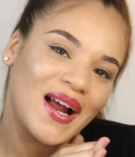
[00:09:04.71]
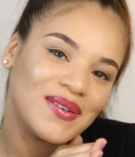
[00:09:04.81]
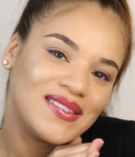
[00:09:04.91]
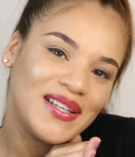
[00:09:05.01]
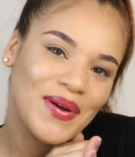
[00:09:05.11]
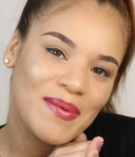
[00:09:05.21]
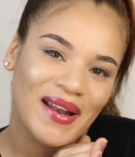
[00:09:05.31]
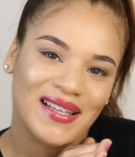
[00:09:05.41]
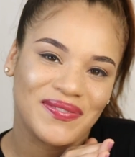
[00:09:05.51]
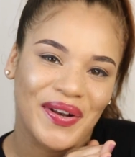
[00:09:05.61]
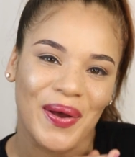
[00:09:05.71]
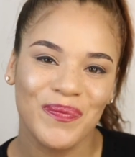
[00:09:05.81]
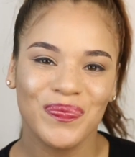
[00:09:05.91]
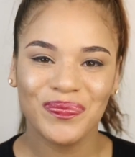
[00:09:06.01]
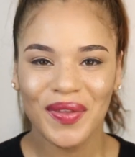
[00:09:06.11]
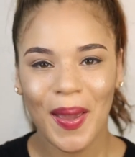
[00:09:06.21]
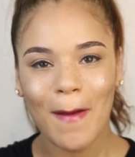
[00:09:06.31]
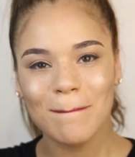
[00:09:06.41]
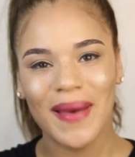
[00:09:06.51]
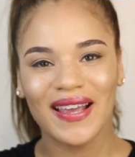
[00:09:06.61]
and I'll see you in my next video.
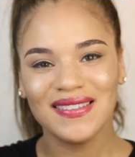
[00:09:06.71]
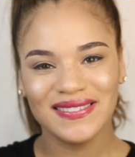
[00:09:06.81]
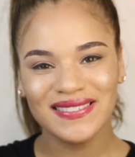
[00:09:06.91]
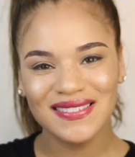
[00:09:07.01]
Bye!